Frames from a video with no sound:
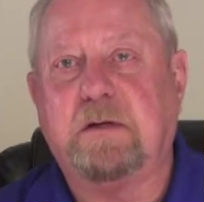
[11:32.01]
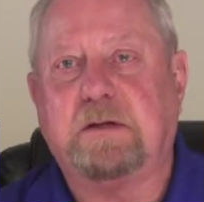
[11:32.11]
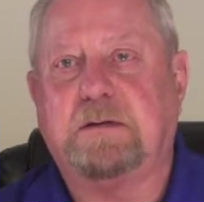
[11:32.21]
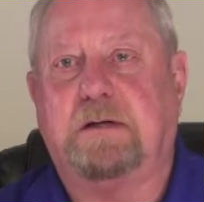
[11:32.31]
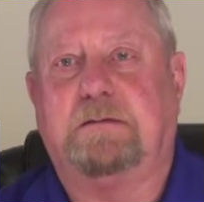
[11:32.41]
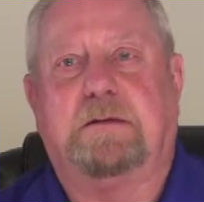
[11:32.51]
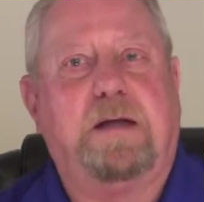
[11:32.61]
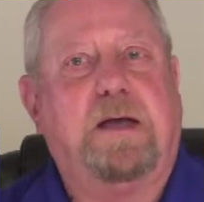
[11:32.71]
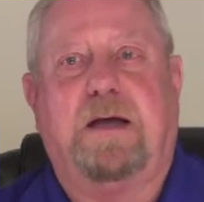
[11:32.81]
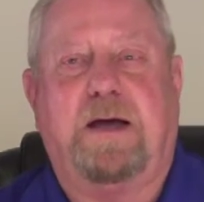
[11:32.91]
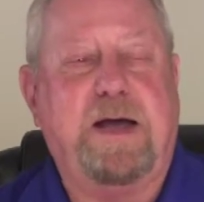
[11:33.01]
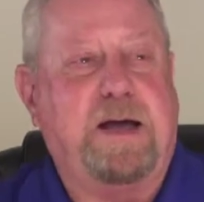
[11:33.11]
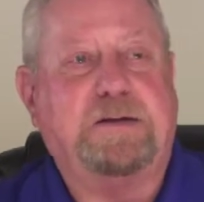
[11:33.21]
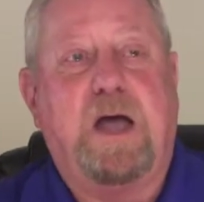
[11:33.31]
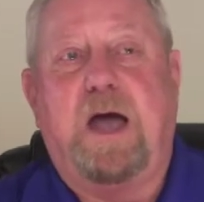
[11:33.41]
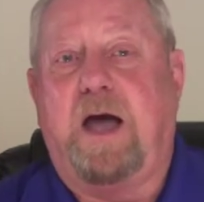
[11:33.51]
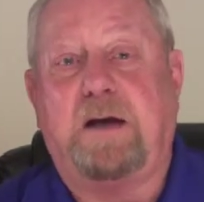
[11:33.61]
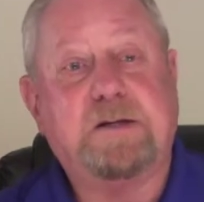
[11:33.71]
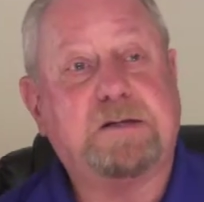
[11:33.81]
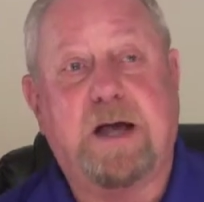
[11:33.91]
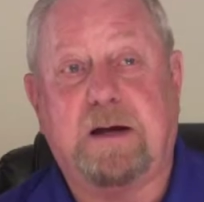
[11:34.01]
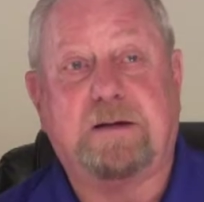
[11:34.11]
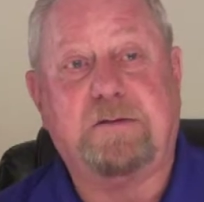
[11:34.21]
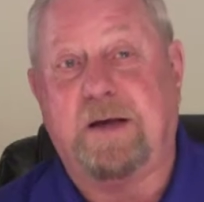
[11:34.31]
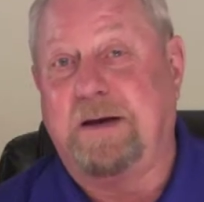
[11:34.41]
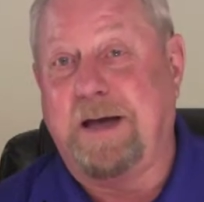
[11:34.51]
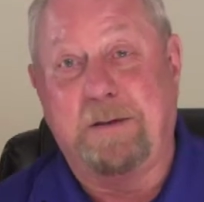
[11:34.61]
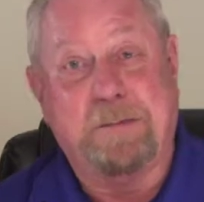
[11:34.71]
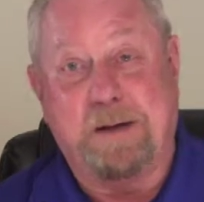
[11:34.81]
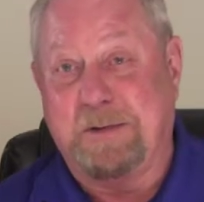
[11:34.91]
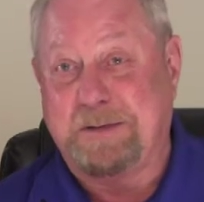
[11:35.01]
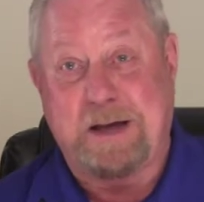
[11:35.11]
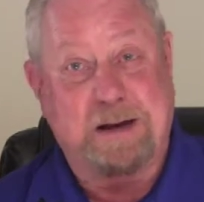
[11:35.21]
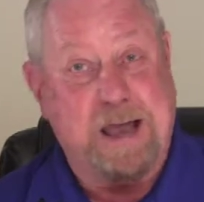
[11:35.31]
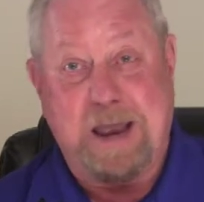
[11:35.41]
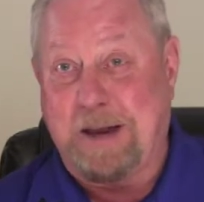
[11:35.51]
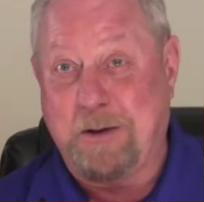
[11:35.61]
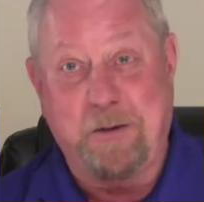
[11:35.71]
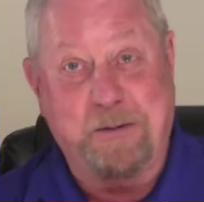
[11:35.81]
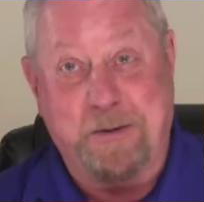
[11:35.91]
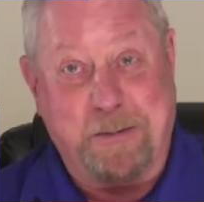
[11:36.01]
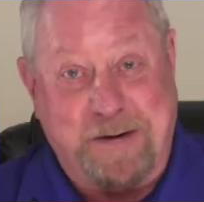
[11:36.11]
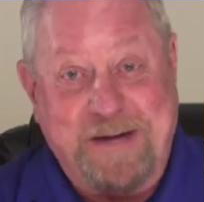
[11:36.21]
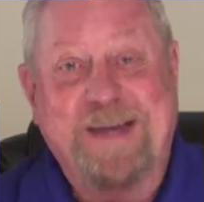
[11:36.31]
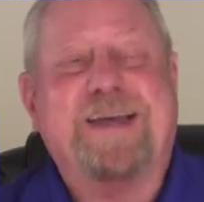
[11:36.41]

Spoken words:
I said, I just got to Vietnam, Mama-san. I ain't going nowhere.